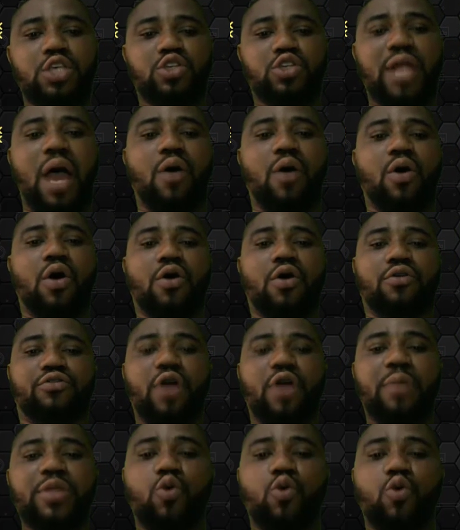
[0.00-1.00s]
So now
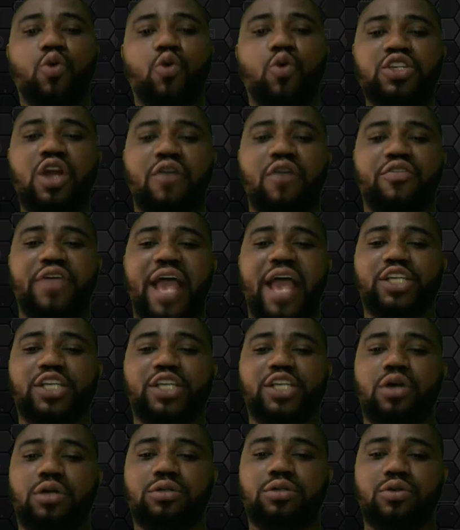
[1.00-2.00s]
from the equation of
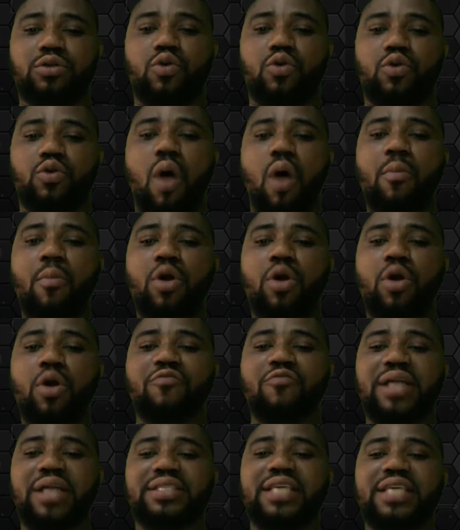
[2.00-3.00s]
reaction, 1 mole
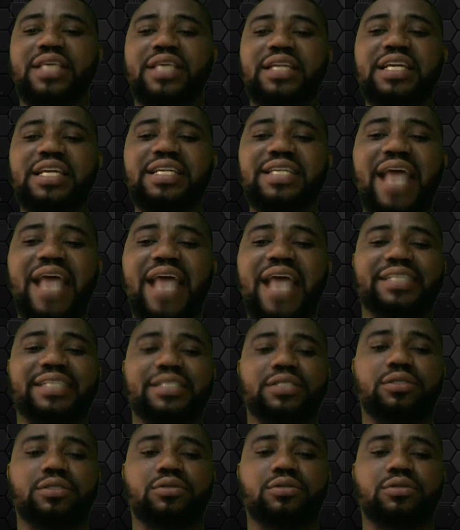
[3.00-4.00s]
of methane
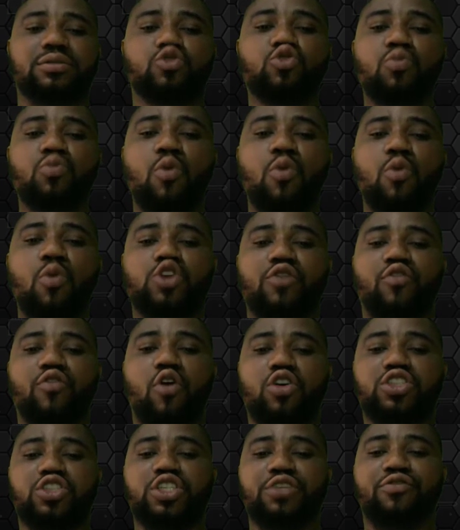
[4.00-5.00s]
needed 2 moles of
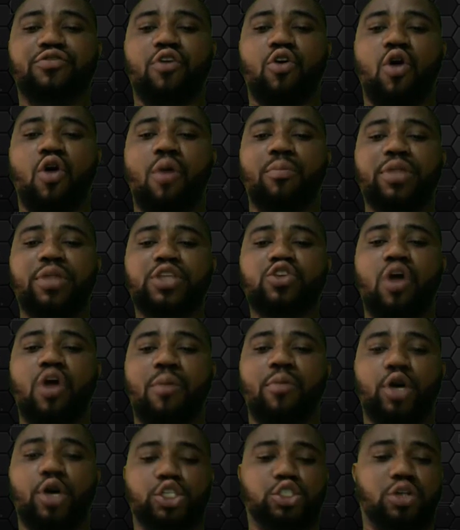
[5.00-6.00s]
oxygen for complete
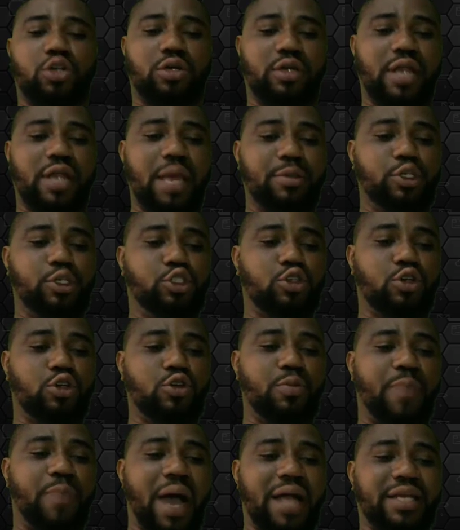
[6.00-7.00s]
combustion. Let me show
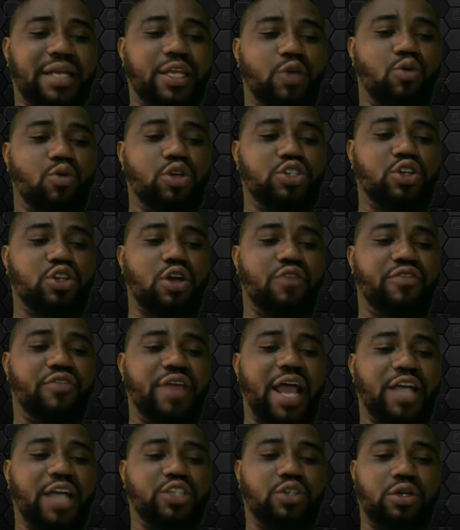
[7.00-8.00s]
you back the equation of
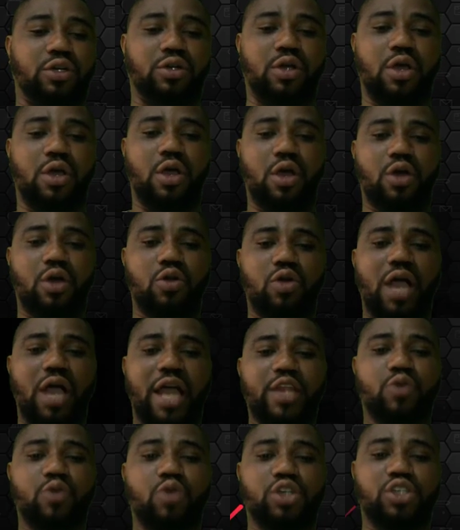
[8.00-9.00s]
reaction. Look
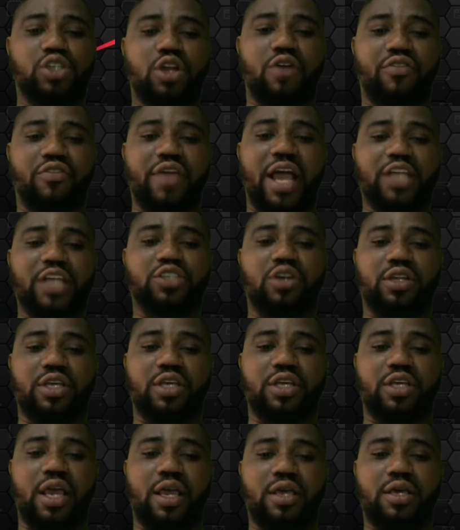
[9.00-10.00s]
at the equation of reaction
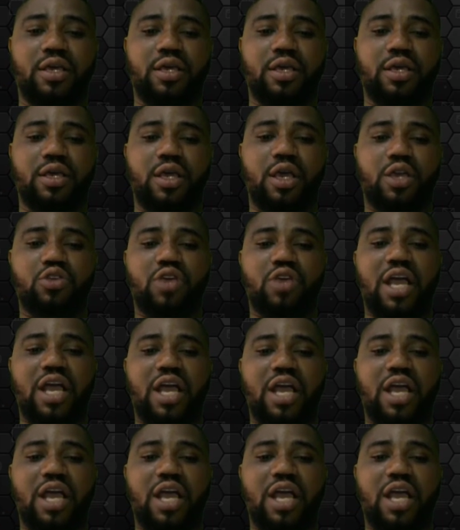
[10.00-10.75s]
here. you